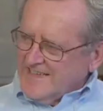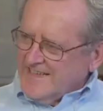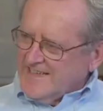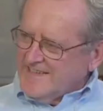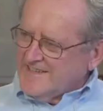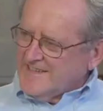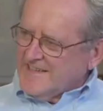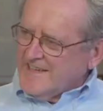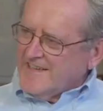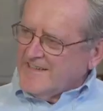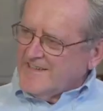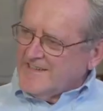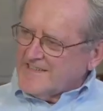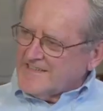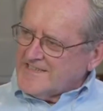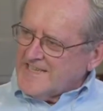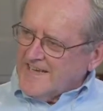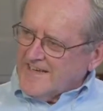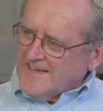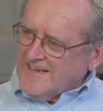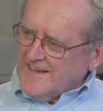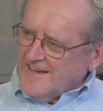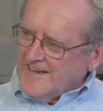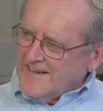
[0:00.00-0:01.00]
in the
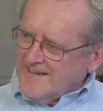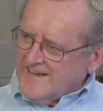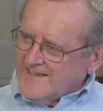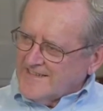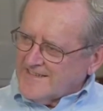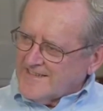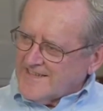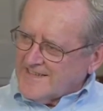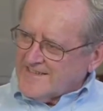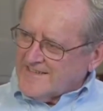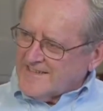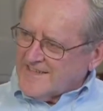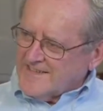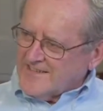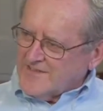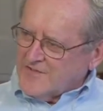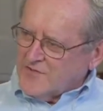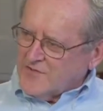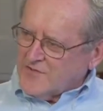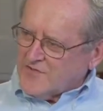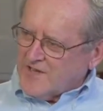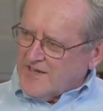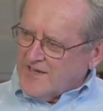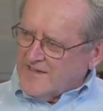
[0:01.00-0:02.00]
Decalogue, they say,
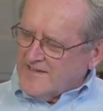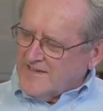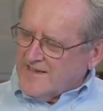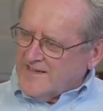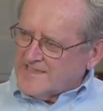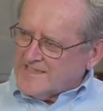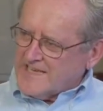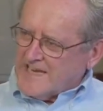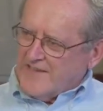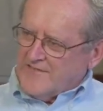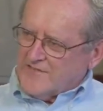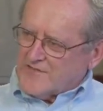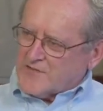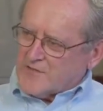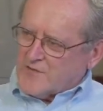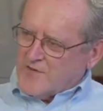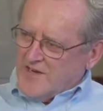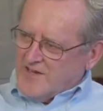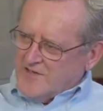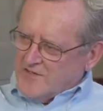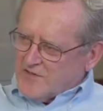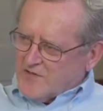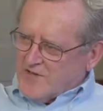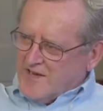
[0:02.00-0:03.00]
"You shall not have
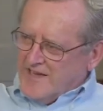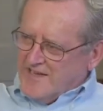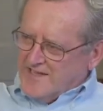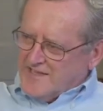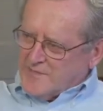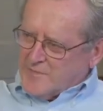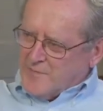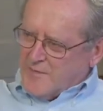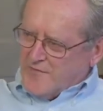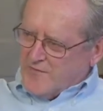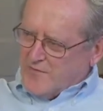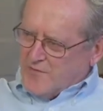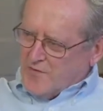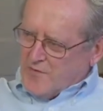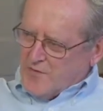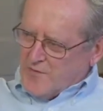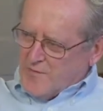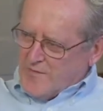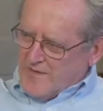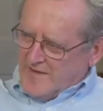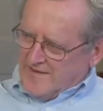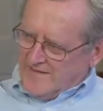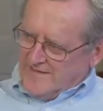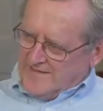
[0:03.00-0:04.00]
strange gods before
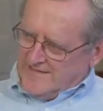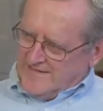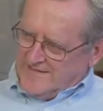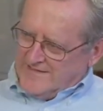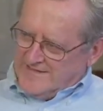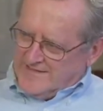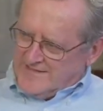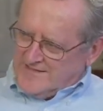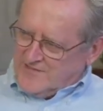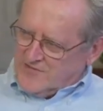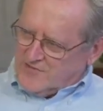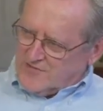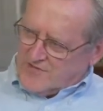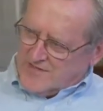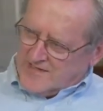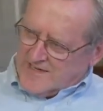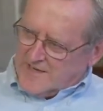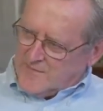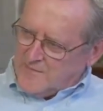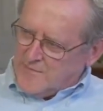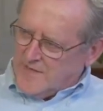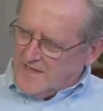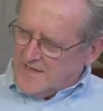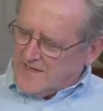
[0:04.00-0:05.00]
me, and you shall
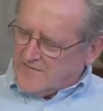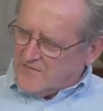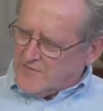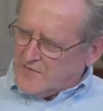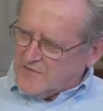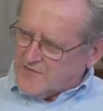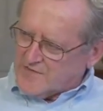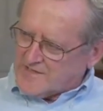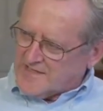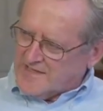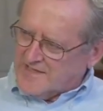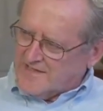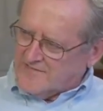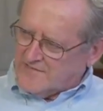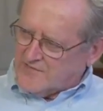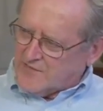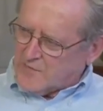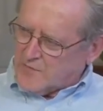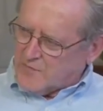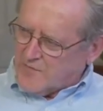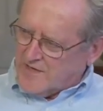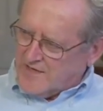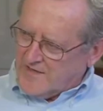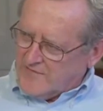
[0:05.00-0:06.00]
not make for yourself a
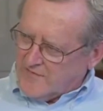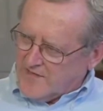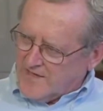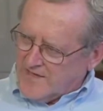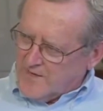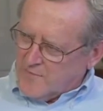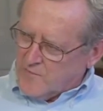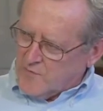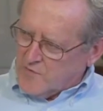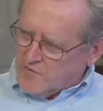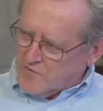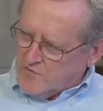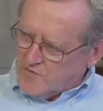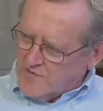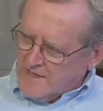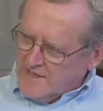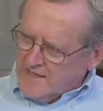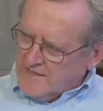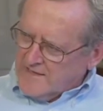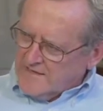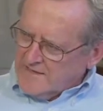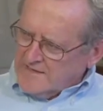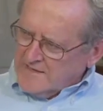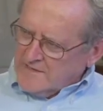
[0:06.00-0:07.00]
graven image."
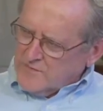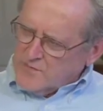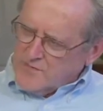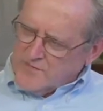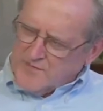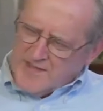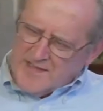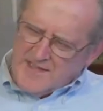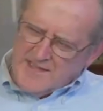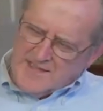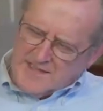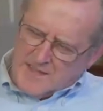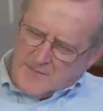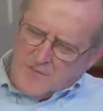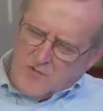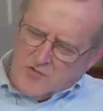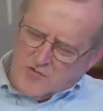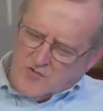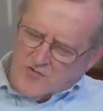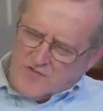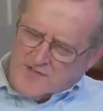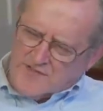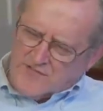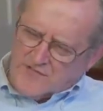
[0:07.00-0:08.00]
Were these
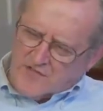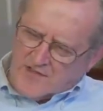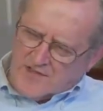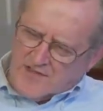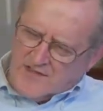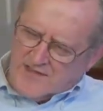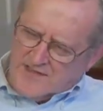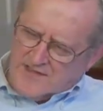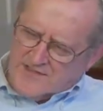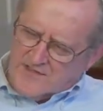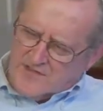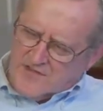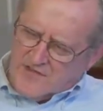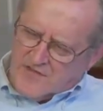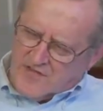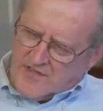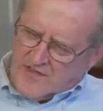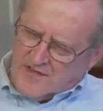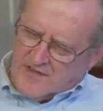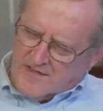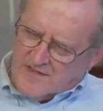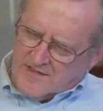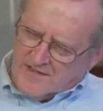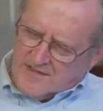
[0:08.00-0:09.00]
images of the God, do you
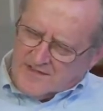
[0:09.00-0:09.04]
think?